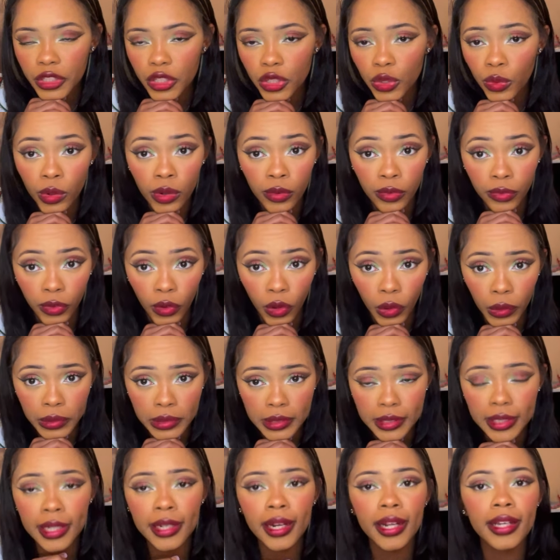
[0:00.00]
to a fault.
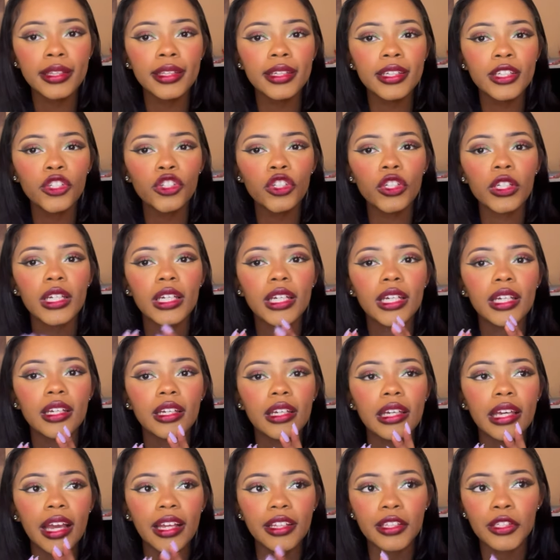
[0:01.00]
And I think she
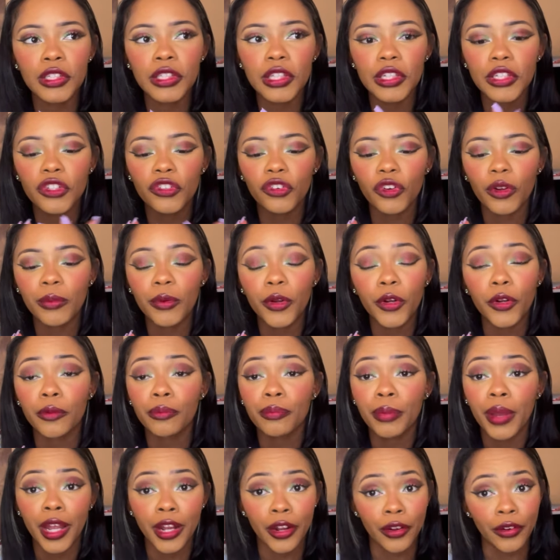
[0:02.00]
gets this from her
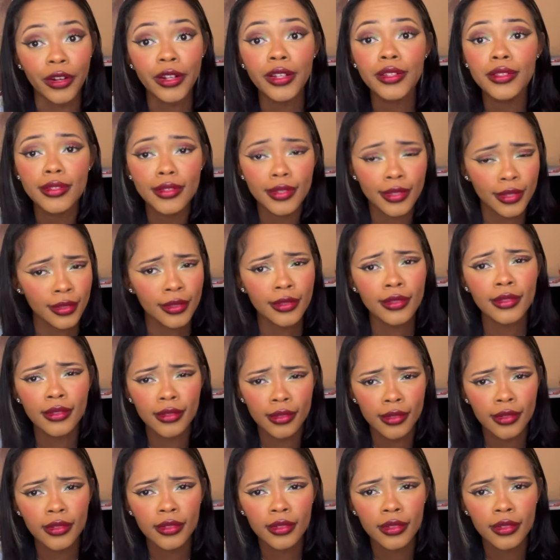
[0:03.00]
parents.